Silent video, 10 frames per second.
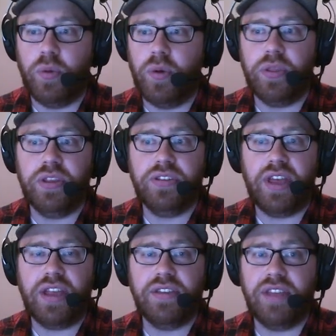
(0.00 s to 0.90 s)
this
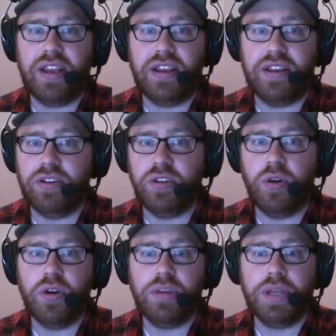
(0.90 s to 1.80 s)
says that there's
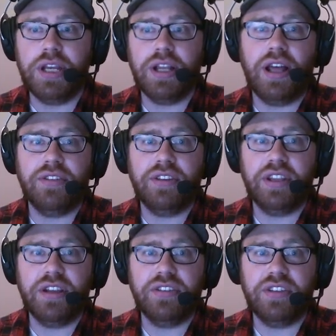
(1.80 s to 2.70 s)
going to be CLAAS
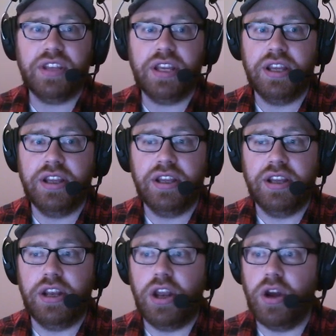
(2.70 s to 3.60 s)
DLC.
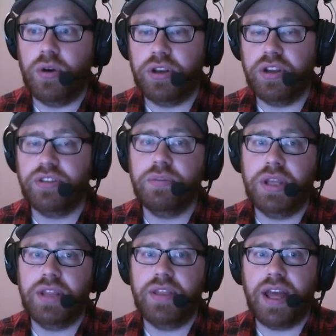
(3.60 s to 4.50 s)
No, it doesn't
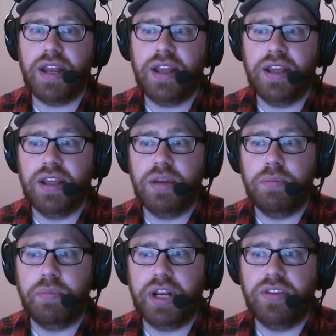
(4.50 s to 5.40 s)
mean that,
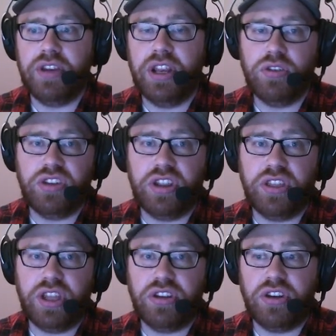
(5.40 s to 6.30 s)
but it's an interesting
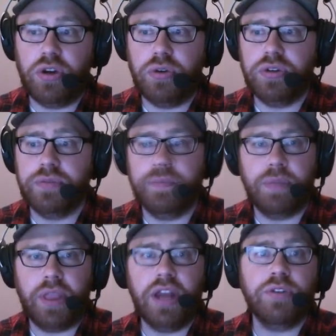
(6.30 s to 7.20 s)
thing to note.
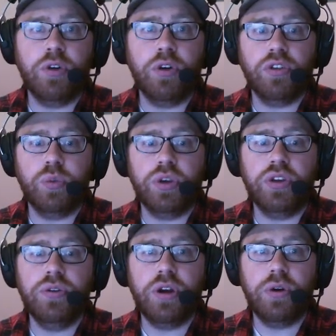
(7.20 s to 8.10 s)
And of course, we
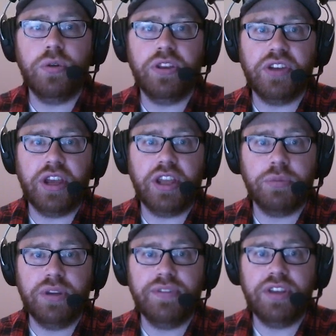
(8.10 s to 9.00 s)
do know that Giants
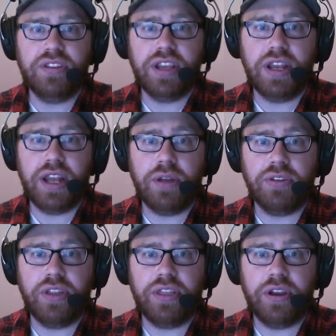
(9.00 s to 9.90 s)
previously
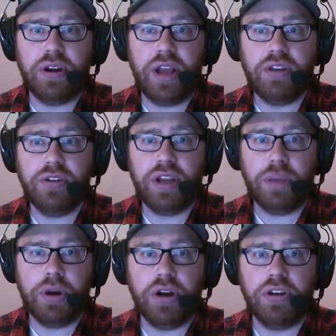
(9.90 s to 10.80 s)
announced that they're entering a
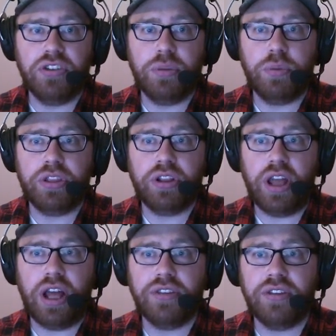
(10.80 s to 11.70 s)
partnership with
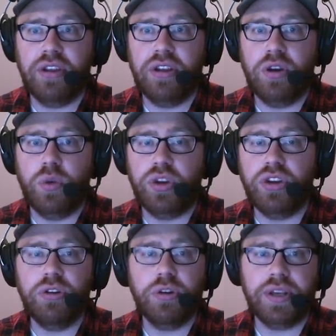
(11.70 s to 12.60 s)
CLAAS we
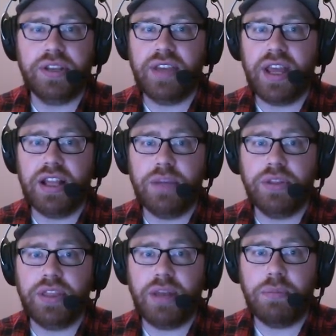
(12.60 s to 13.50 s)
don't know exactly what that